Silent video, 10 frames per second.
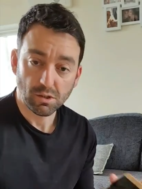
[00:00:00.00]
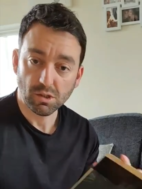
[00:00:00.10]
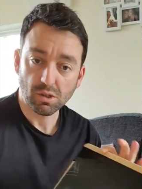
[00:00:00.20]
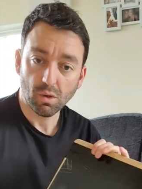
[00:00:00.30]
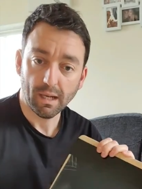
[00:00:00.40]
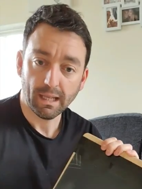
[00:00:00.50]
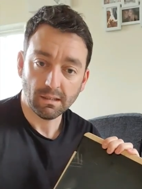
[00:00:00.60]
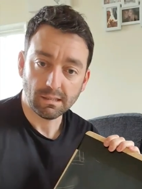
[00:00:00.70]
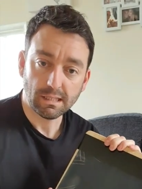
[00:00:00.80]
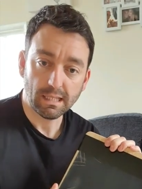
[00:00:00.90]
just go ahead
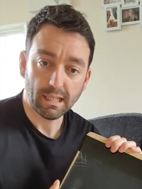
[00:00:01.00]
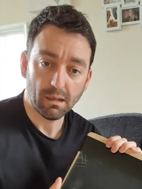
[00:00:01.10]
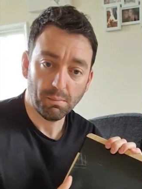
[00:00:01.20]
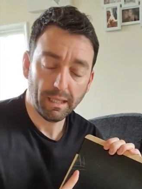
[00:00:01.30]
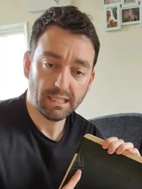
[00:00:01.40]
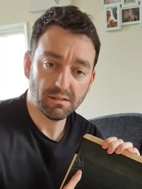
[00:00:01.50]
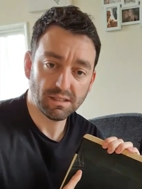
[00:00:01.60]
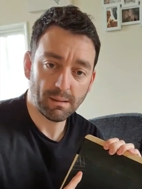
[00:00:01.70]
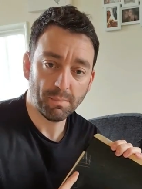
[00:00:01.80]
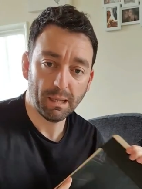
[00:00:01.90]
and stick a piece of
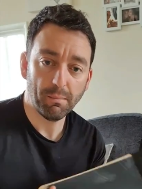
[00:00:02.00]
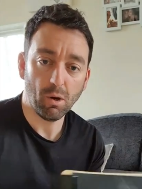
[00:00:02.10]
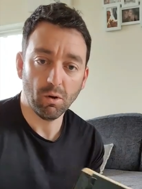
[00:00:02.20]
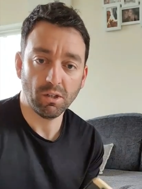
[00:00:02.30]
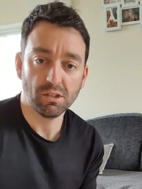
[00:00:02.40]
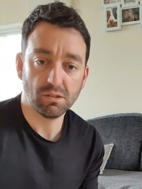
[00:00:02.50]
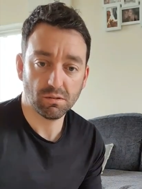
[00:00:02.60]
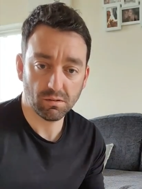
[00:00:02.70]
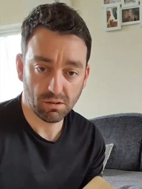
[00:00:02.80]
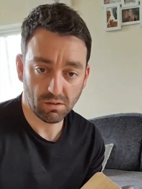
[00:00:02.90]
sandpaper
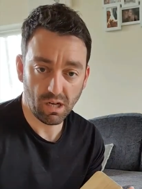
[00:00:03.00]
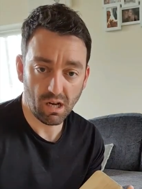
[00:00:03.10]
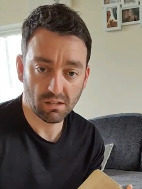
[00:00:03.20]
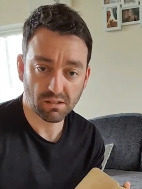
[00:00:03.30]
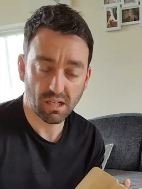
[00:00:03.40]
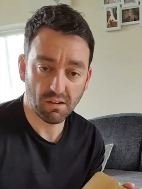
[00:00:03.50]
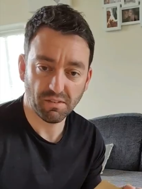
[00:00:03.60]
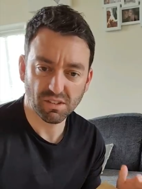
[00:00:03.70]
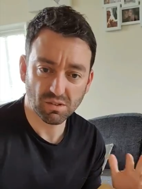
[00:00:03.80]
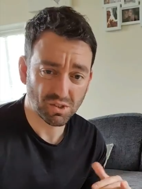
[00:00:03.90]
on a hard
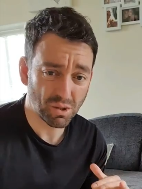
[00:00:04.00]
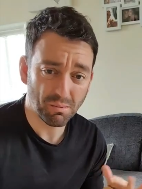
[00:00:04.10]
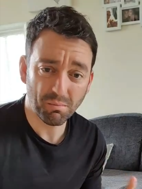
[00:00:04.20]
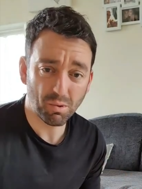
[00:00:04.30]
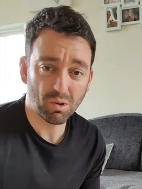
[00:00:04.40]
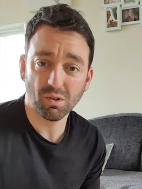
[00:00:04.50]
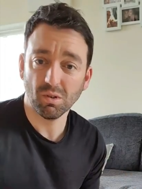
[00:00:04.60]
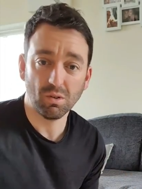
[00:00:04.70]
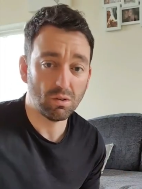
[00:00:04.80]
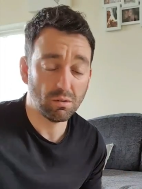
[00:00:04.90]
surface, so chopping board
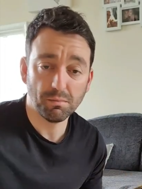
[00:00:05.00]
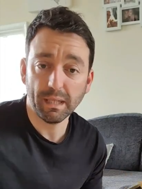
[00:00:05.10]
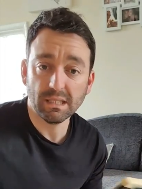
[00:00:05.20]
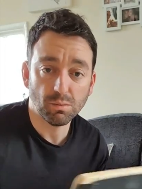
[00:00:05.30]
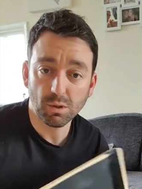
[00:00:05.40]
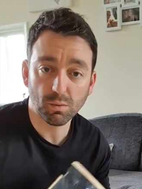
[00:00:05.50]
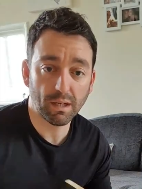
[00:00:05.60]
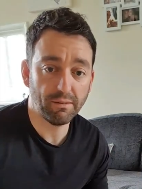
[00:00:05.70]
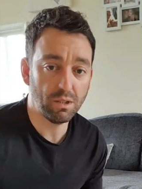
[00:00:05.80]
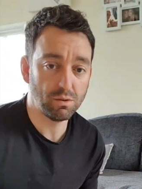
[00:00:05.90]
or piece of wood,
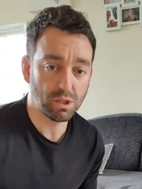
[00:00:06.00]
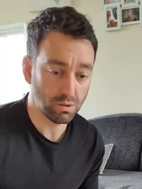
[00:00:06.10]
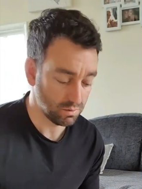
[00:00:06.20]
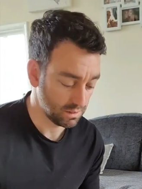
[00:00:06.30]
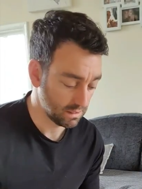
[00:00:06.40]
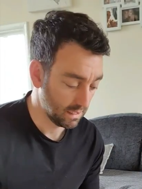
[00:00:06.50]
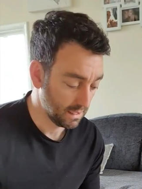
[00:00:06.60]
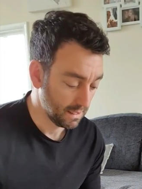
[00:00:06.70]
whatever you choose.